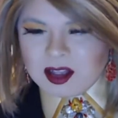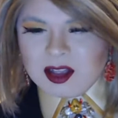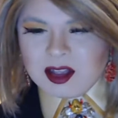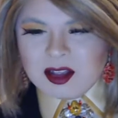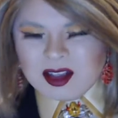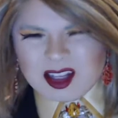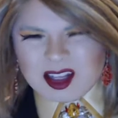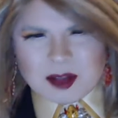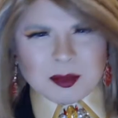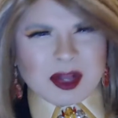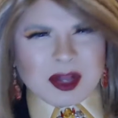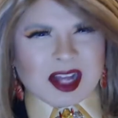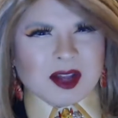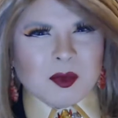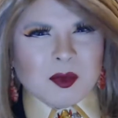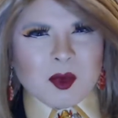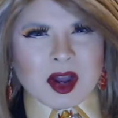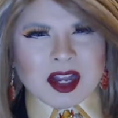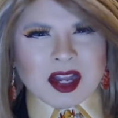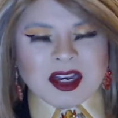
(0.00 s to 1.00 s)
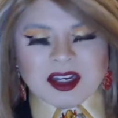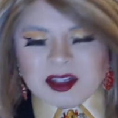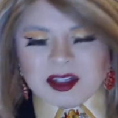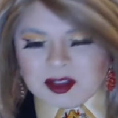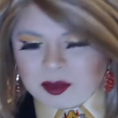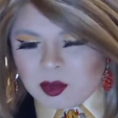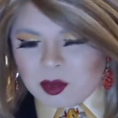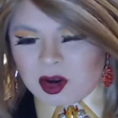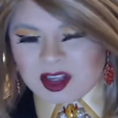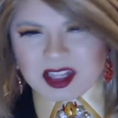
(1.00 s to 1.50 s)
like a black and white
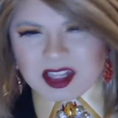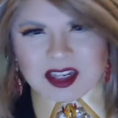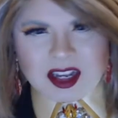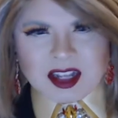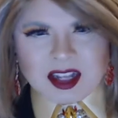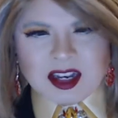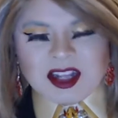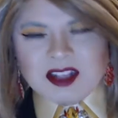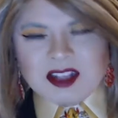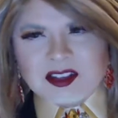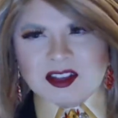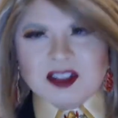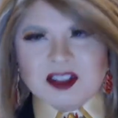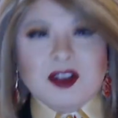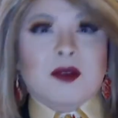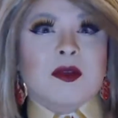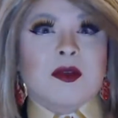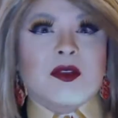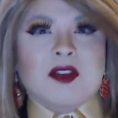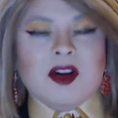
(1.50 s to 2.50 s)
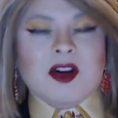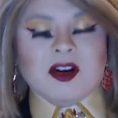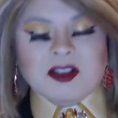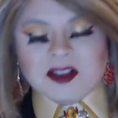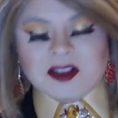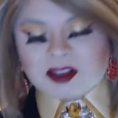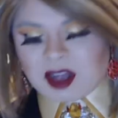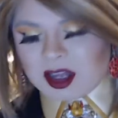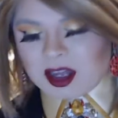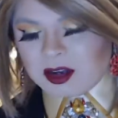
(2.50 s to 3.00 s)
Walking Dead esque in terms of the art
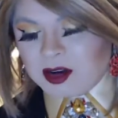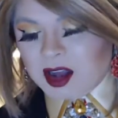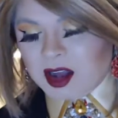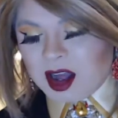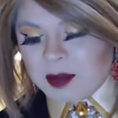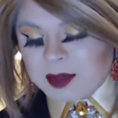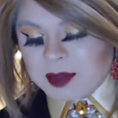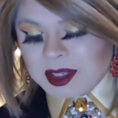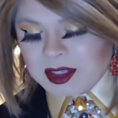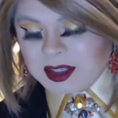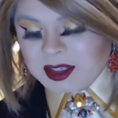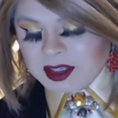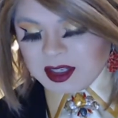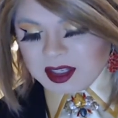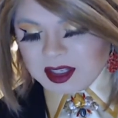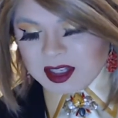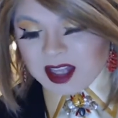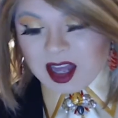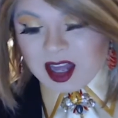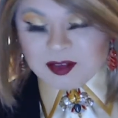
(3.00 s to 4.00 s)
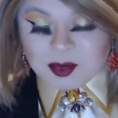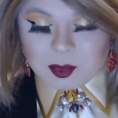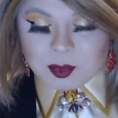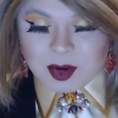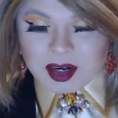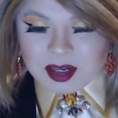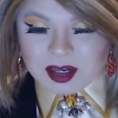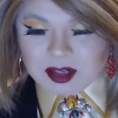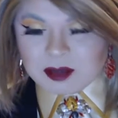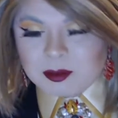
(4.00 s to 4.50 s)
style comic. I haven't read
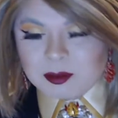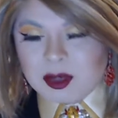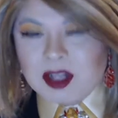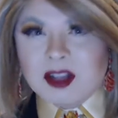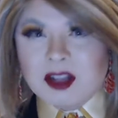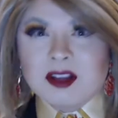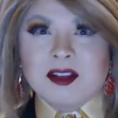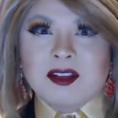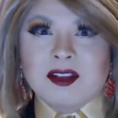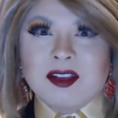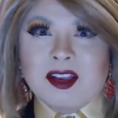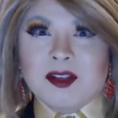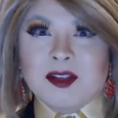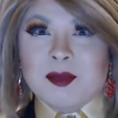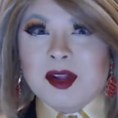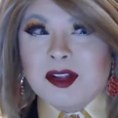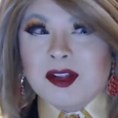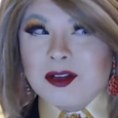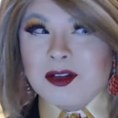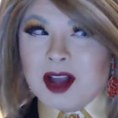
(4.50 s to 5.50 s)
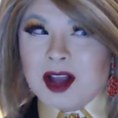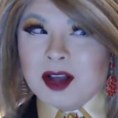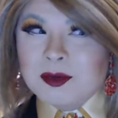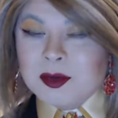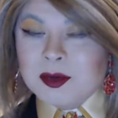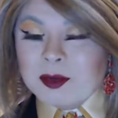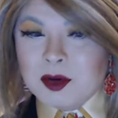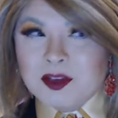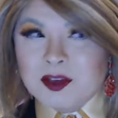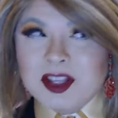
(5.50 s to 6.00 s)
it, but based on a comic
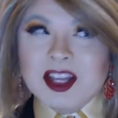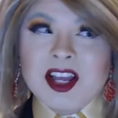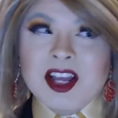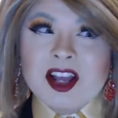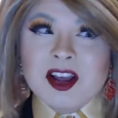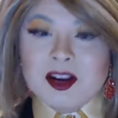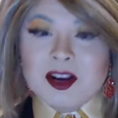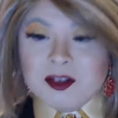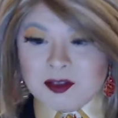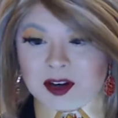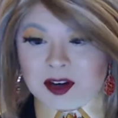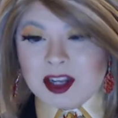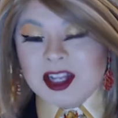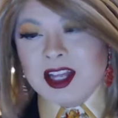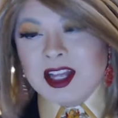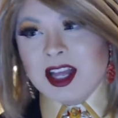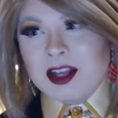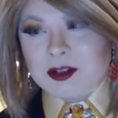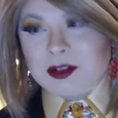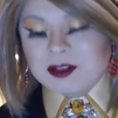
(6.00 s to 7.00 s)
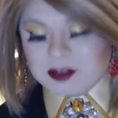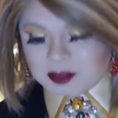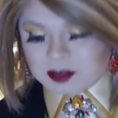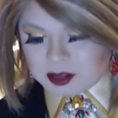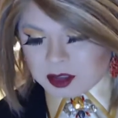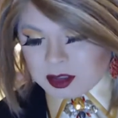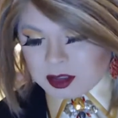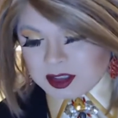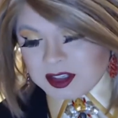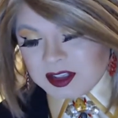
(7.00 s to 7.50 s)
movie, fucking counts.
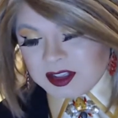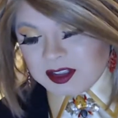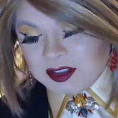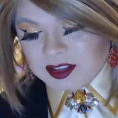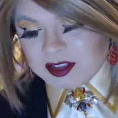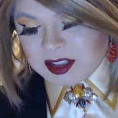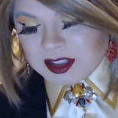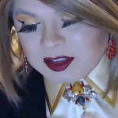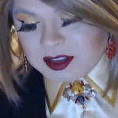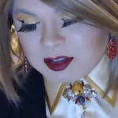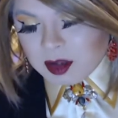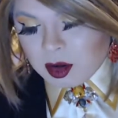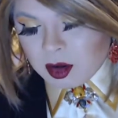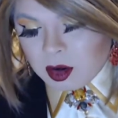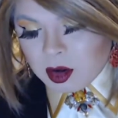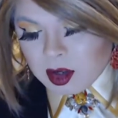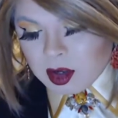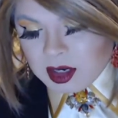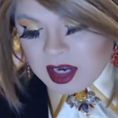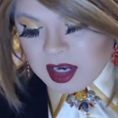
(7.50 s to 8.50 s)
Charlize is on